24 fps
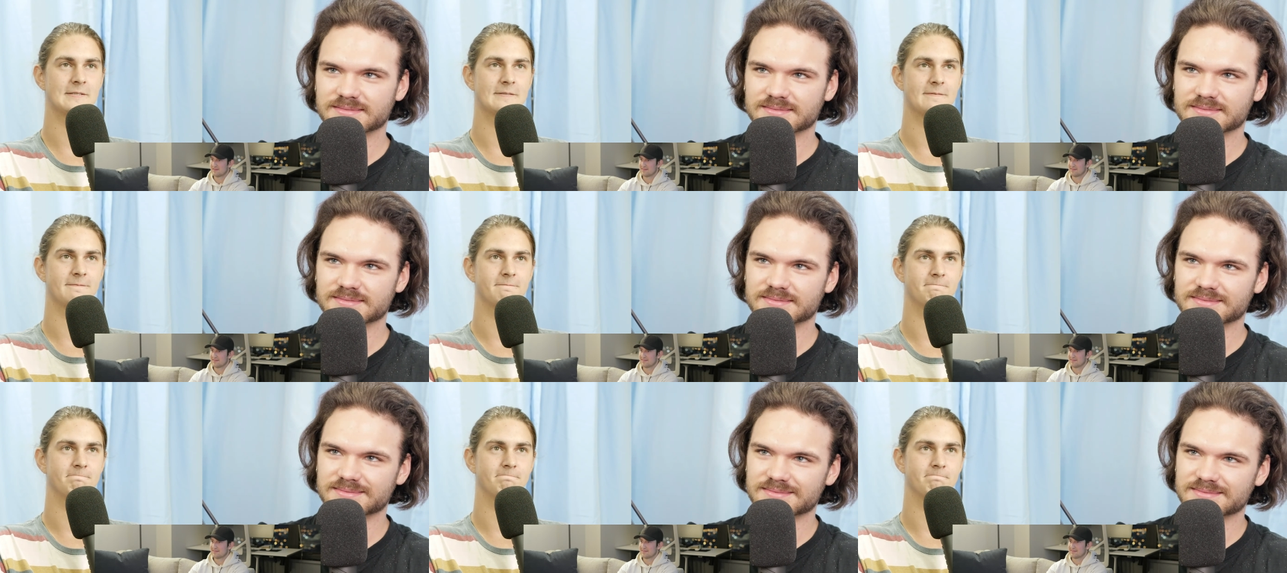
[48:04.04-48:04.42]

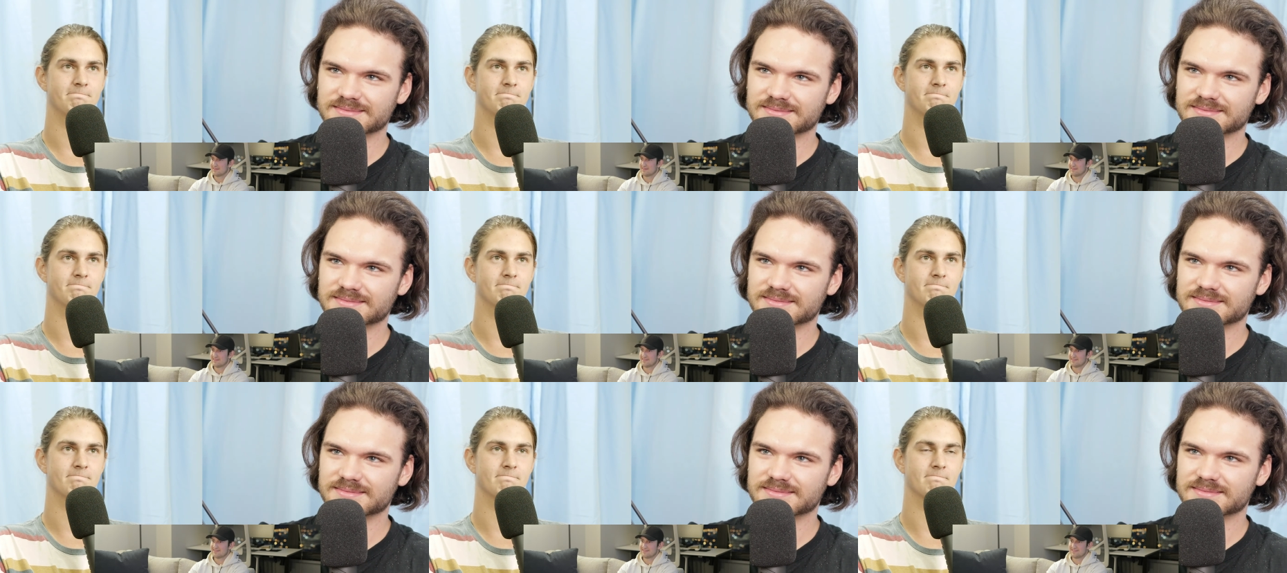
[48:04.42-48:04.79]

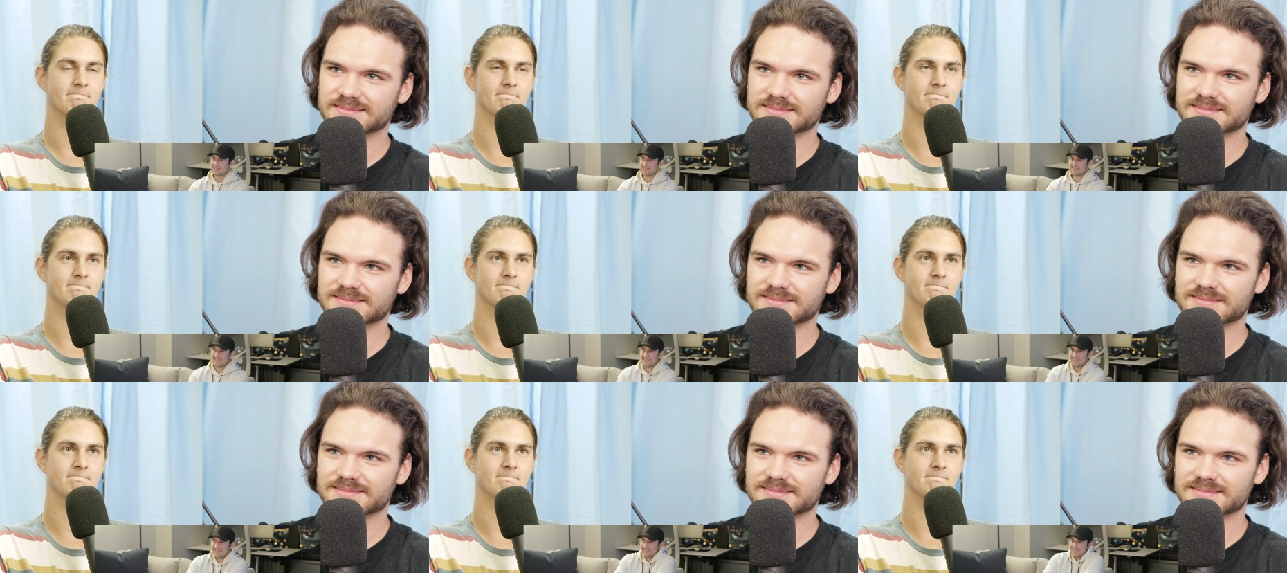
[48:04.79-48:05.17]

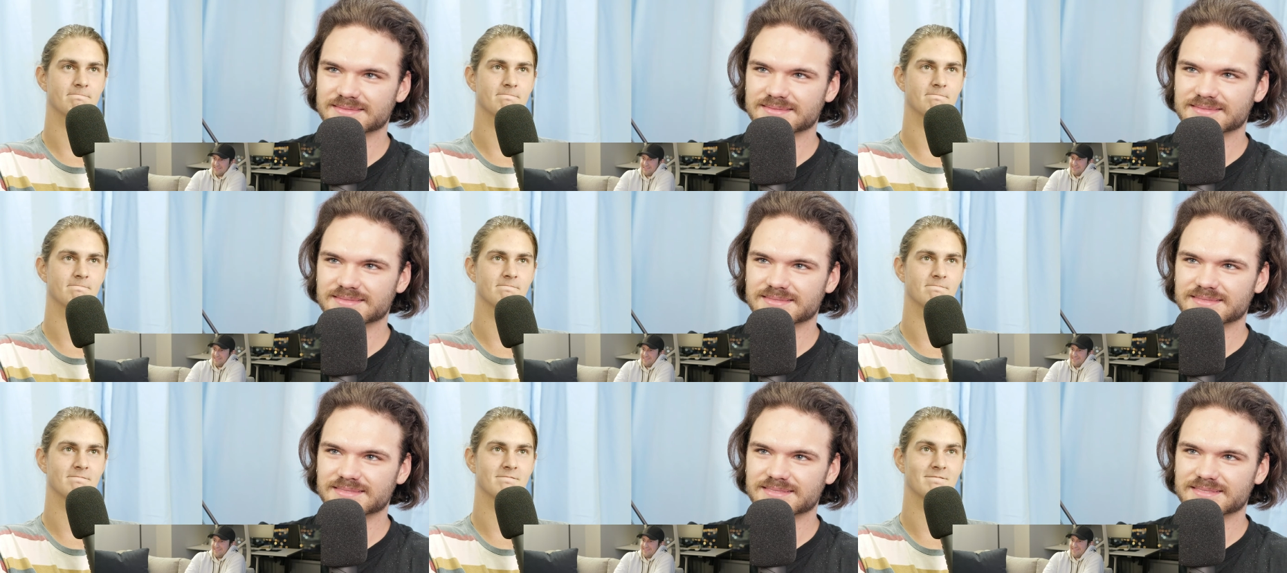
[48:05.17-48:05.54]

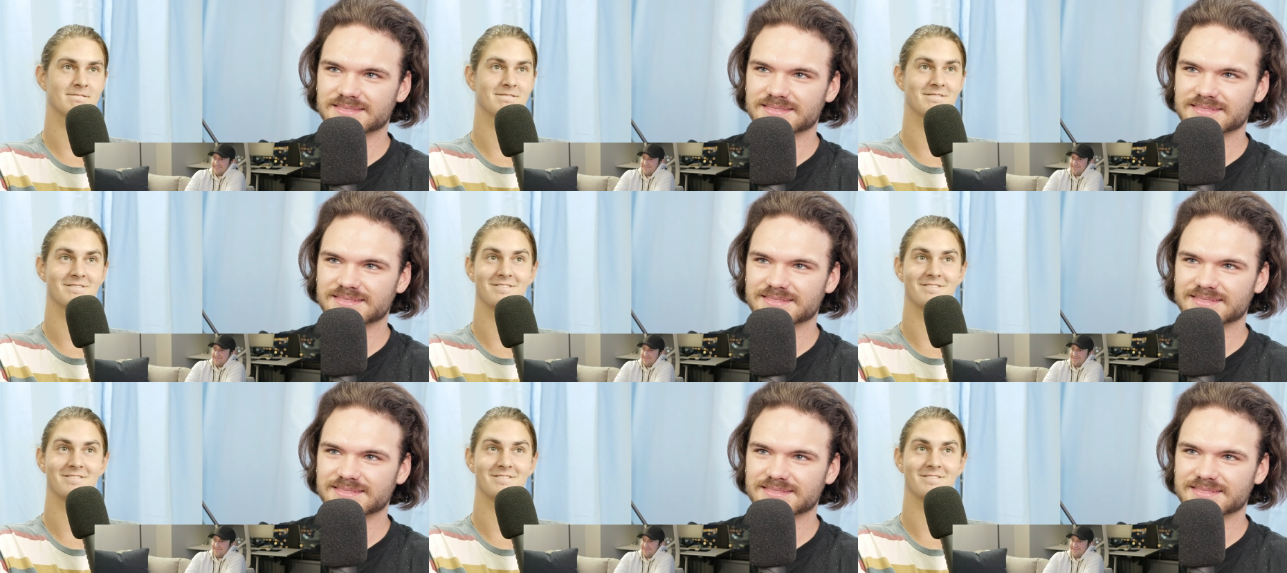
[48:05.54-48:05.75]
(no one is talking)